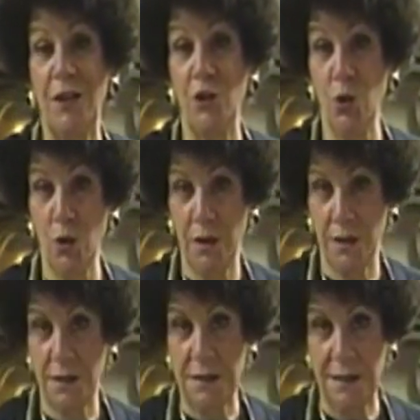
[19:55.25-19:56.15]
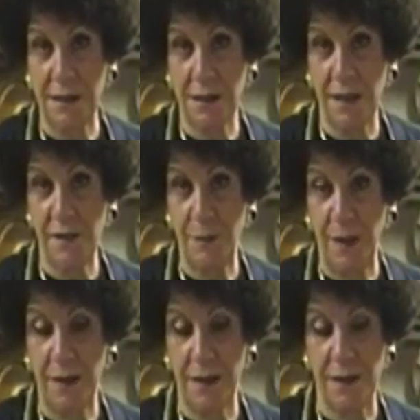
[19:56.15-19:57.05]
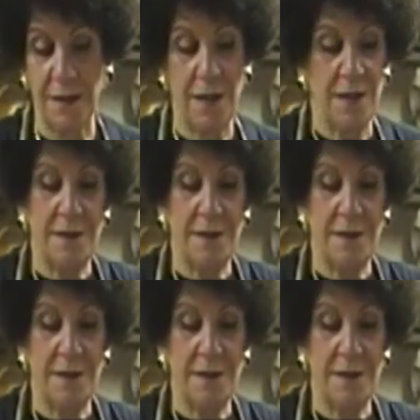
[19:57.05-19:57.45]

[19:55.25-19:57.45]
my new clean glaze bucket.